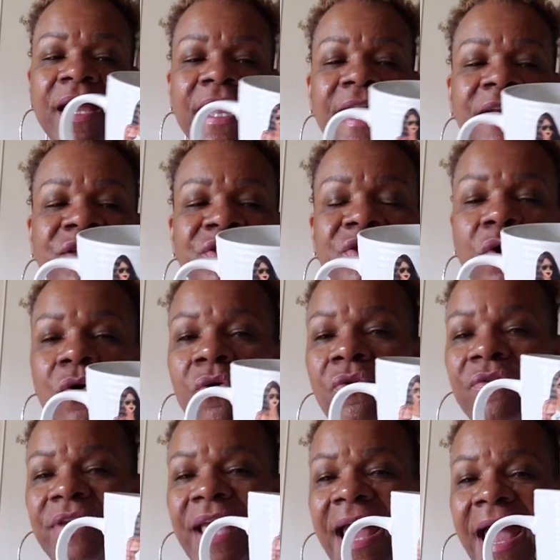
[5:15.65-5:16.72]
And so,
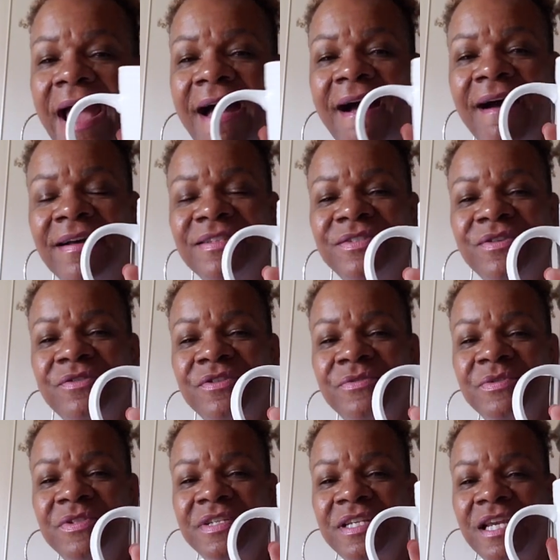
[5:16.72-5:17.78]
yeah, so this
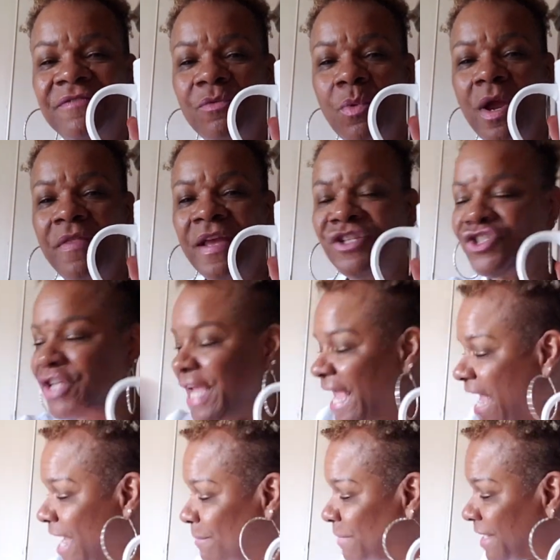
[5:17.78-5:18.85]
was the giveaway that she had,